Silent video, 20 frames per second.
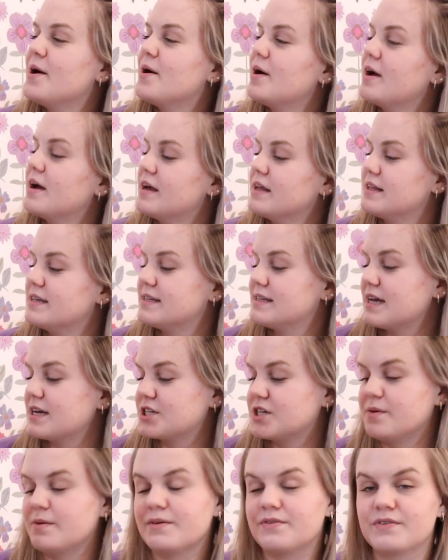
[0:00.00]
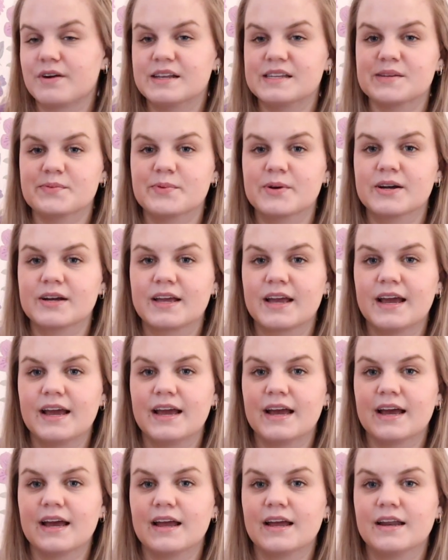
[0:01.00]
This is actually my friend's book,
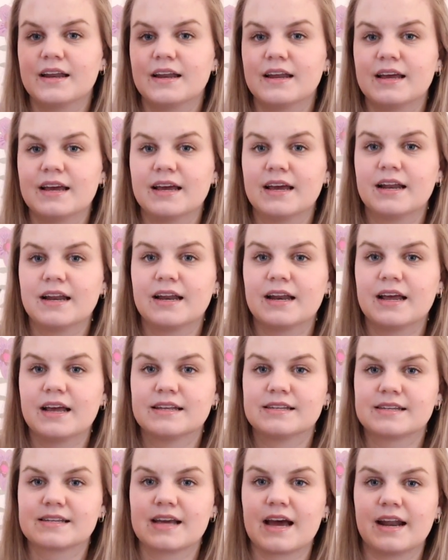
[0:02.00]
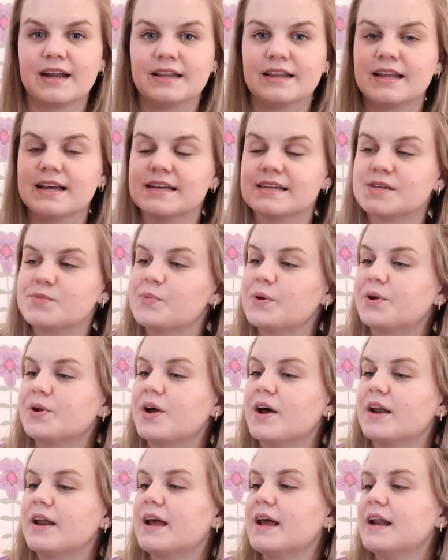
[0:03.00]
and it's gotten things spilled
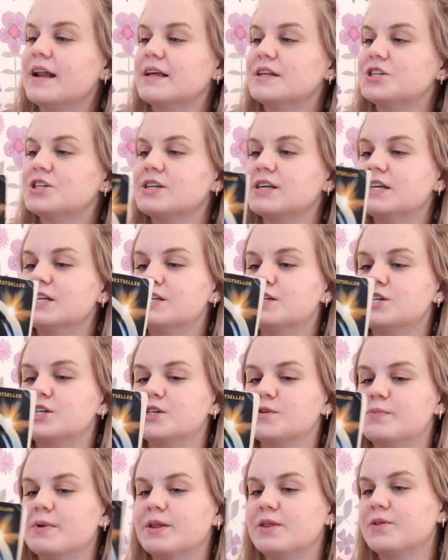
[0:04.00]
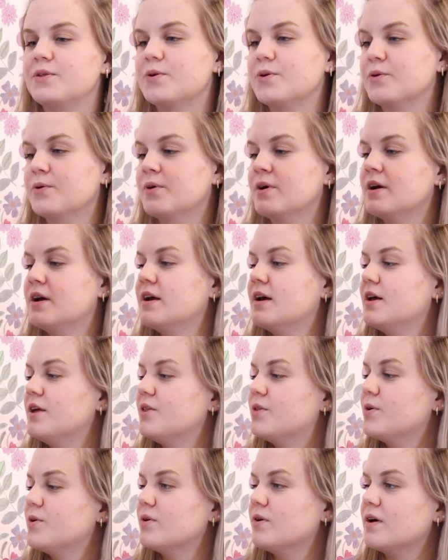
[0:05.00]
on it, and it's just been through
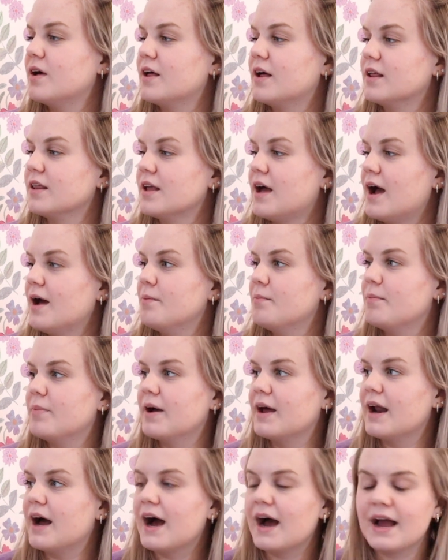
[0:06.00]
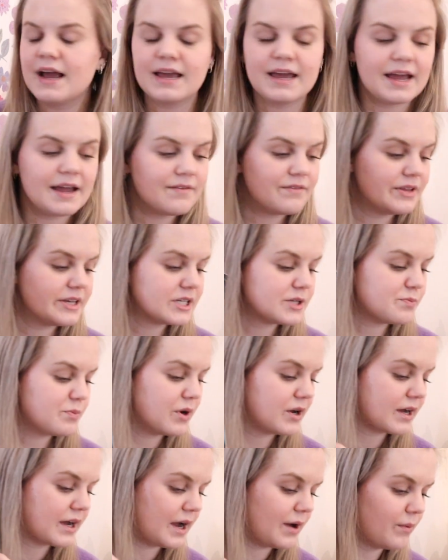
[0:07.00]
a lot. But I gave this
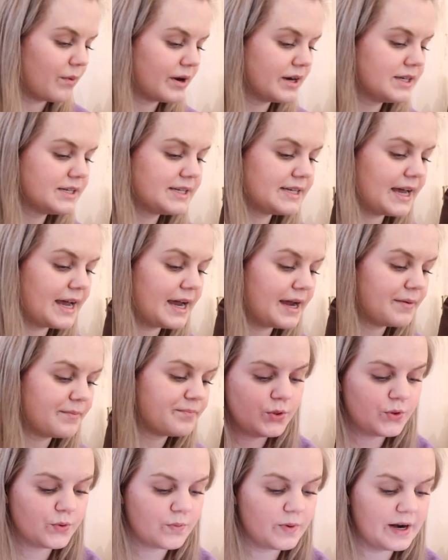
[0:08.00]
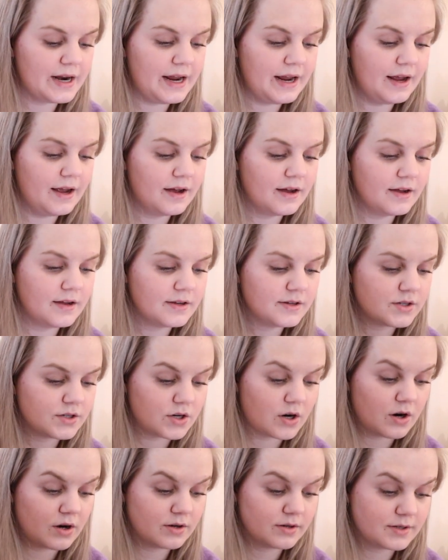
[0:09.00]
book, I want to say, 3
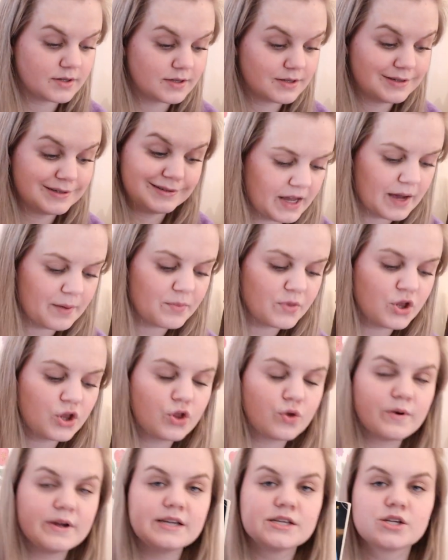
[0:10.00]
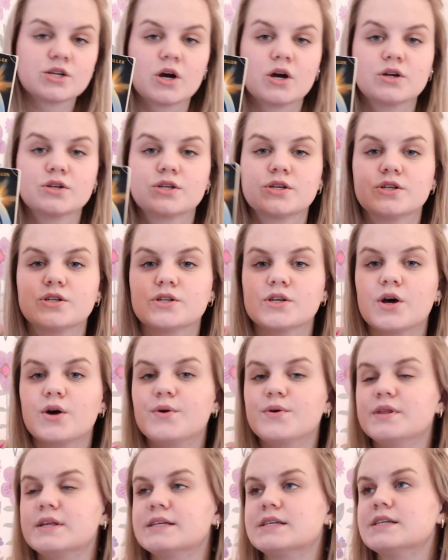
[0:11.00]
stars. Yep, 3 stars.
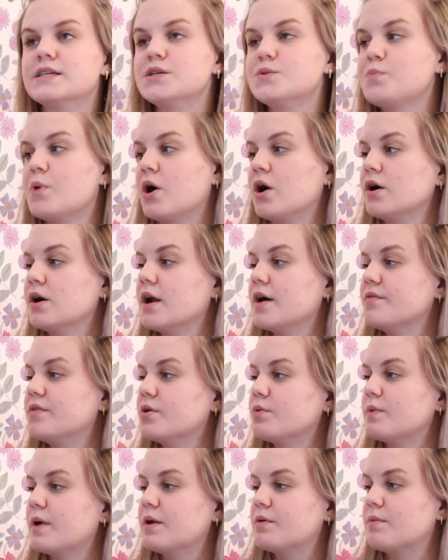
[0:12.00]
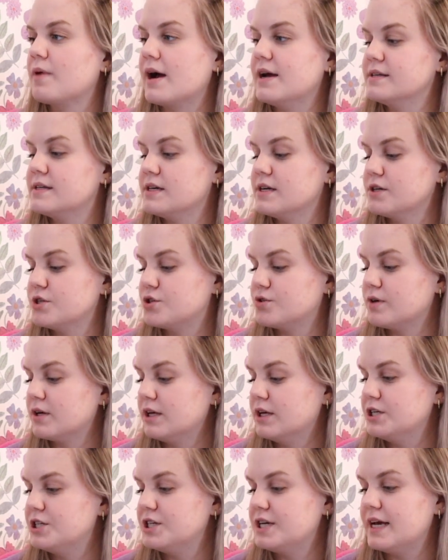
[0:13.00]
So this is part of the Red Rising
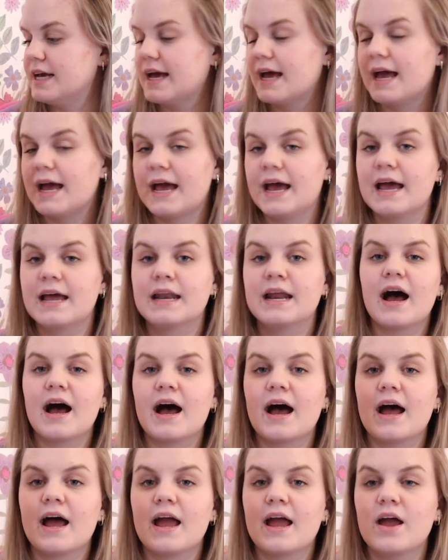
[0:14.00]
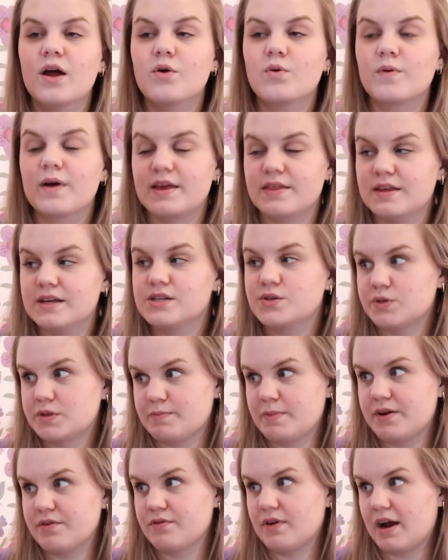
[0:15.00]
trilogy, and I read this with
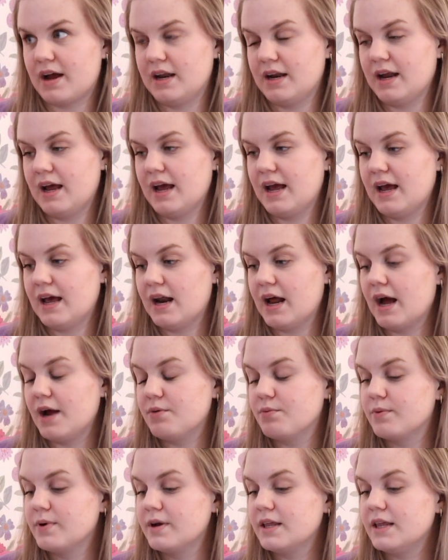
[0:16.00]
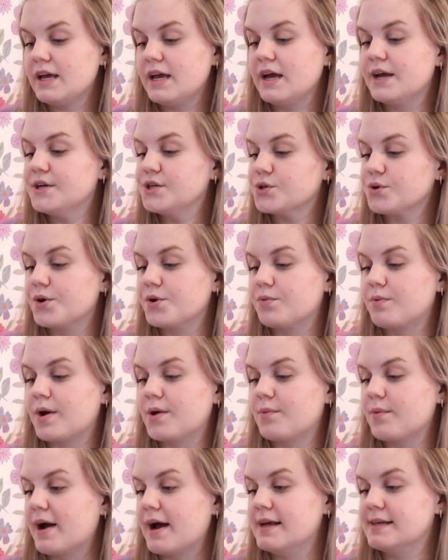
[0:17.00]
my friend, and I really enjoyed
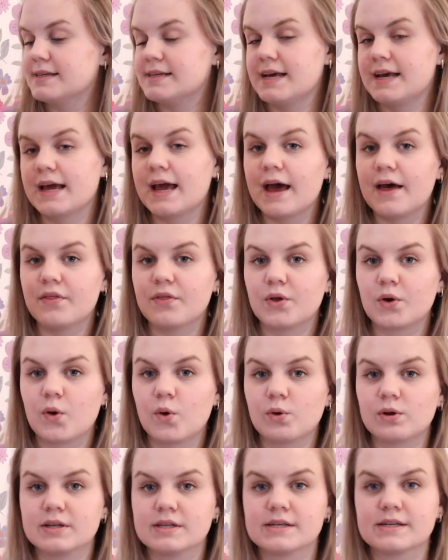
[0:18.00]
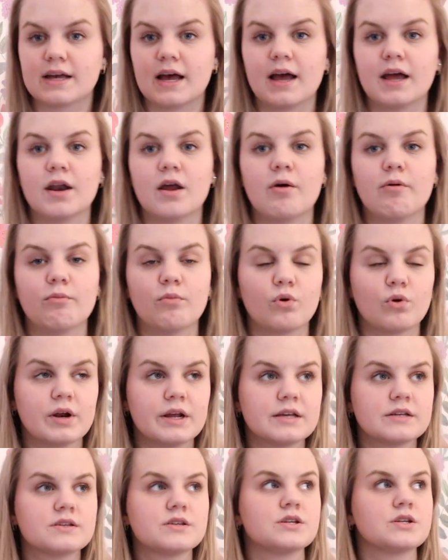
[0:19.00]
Red Rising and The Golden Sun.
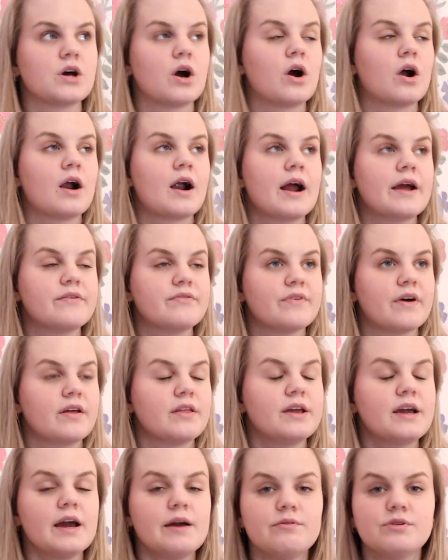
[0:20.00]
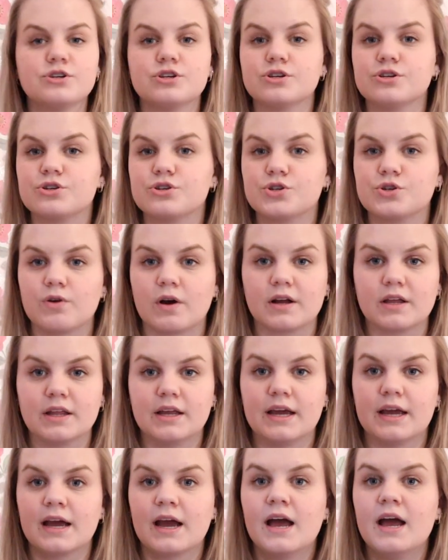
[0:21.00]
Morning Star, I felt like I was just
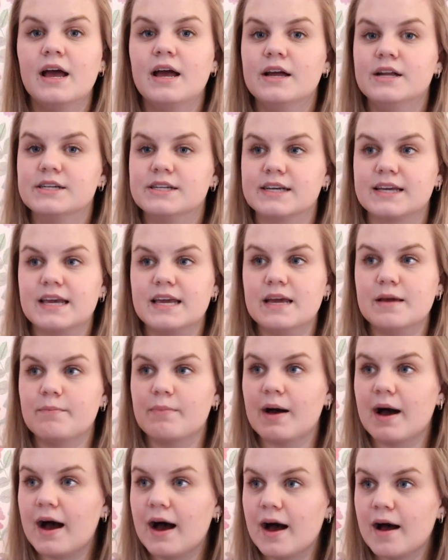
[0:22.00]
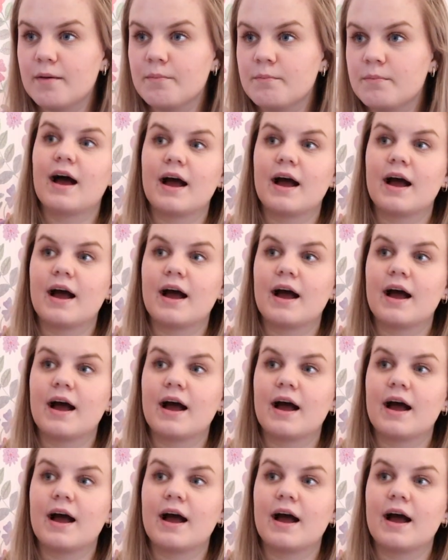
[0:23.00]
struggling to keep up.